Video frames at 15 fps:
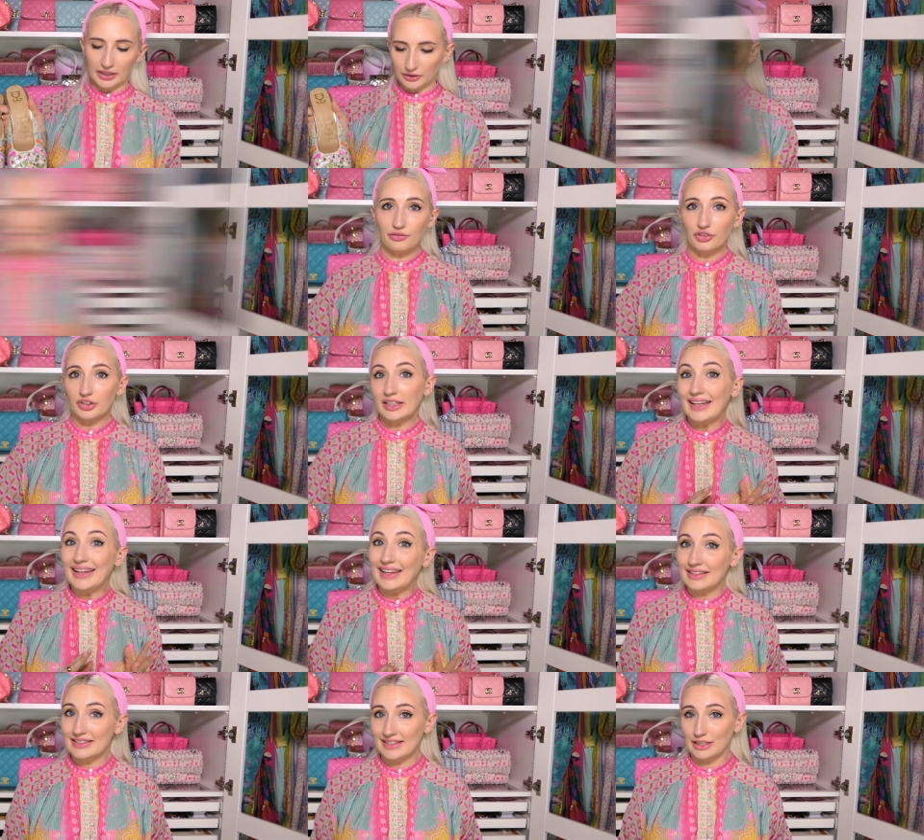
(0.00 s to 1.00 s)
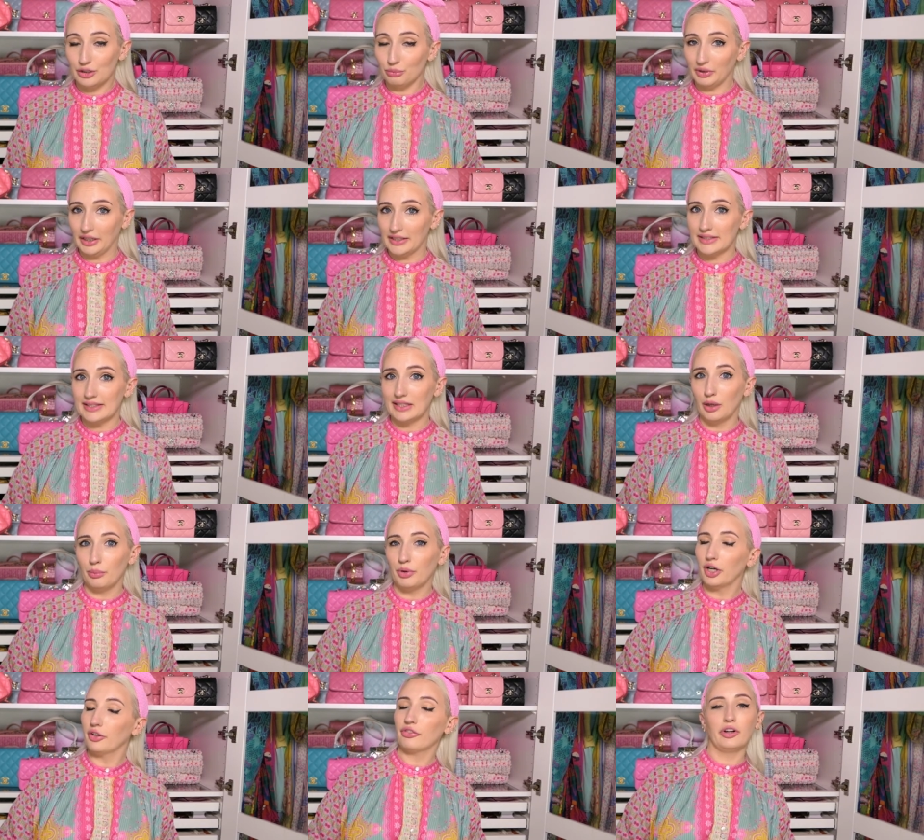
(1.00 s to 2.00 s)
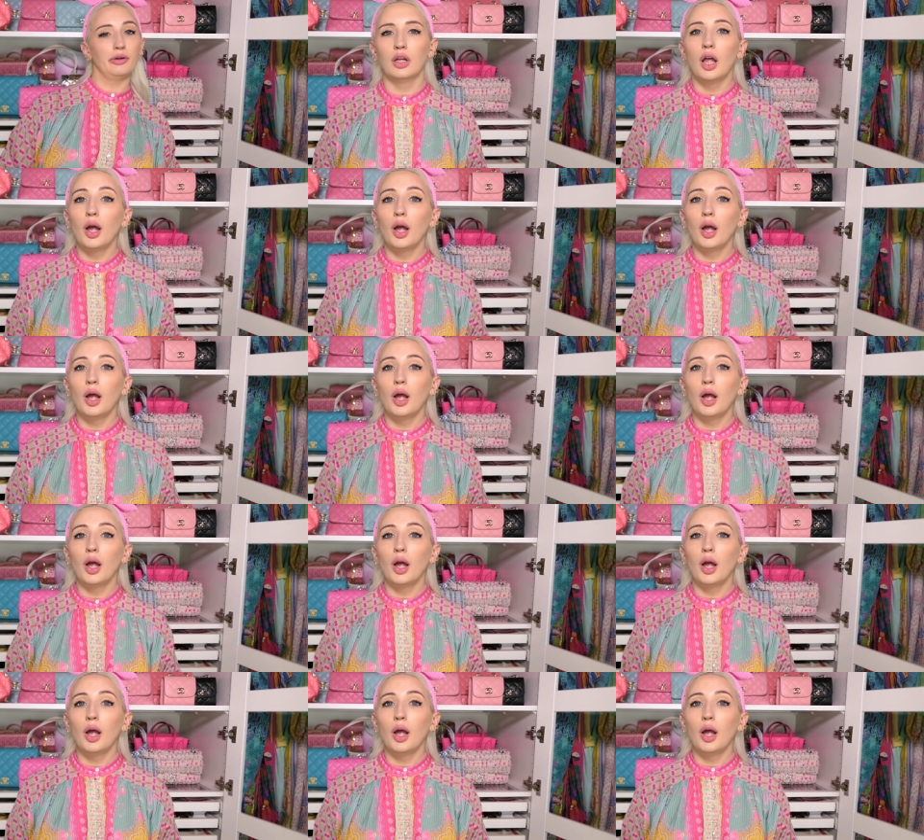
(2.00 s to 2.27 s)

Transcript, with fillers: That's it for the Indian brands that I bought from,